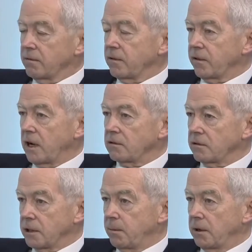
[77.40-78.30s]
of the
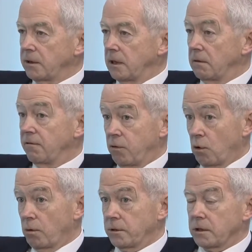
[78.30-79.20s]
Financial Stability
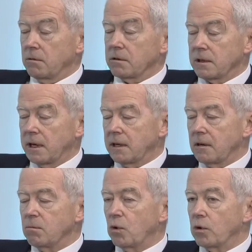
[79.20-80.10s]
Forum, as it was then,
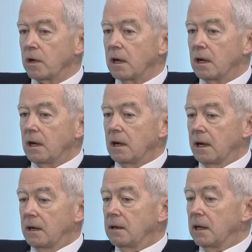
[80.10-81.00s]
now board,
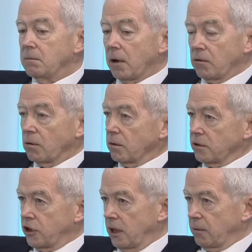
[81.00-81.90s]
in my role
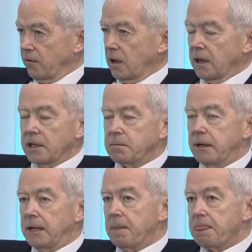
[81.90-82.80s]
as chairman of
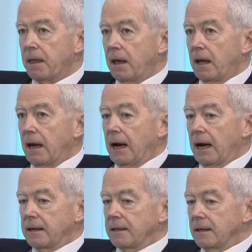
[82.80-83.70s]
IASB.
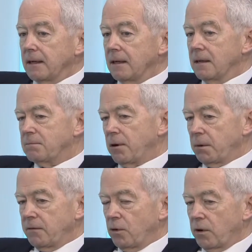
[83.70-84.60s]
And
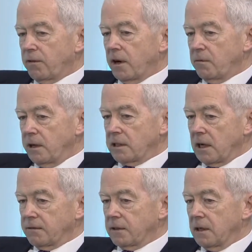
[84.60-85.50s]
probably 4 or 5 weeks
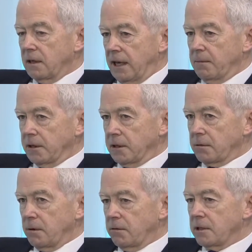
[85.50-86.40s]
after
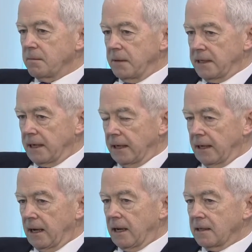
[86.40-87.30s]
Lehman's, we were at a
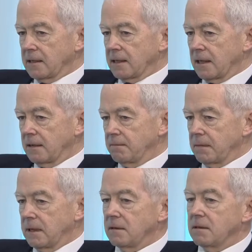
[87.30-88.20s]
meeting
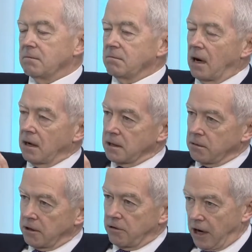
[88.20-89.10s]
and
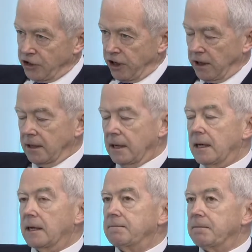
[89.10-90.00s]
markets were crashing.
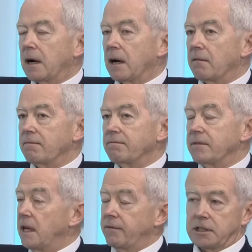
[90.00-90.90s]
I have
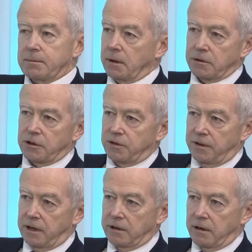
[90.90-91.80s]
never smelt such
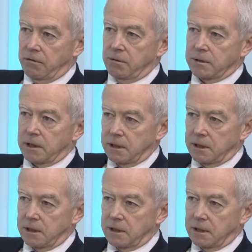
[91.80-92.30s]
fear in a room as